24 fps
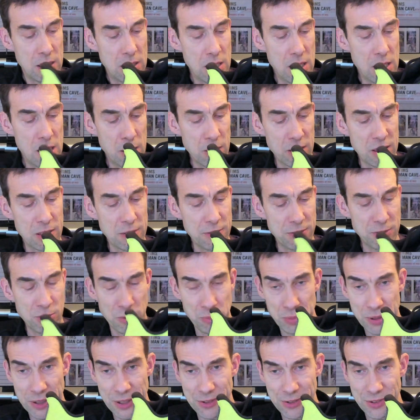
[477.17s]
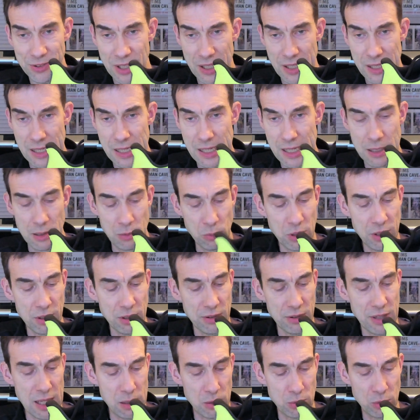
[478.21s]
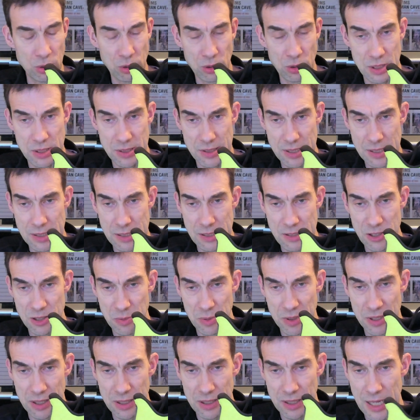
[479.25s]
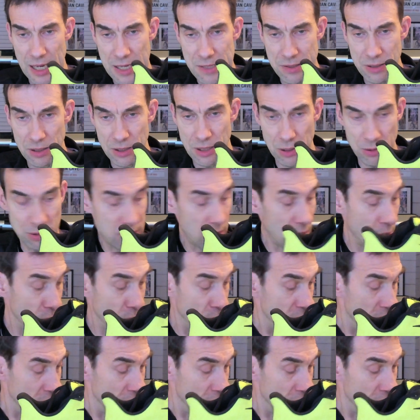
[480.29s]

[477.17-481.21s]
I could sort of press that in. Whether that will continue to be the case, I don't know.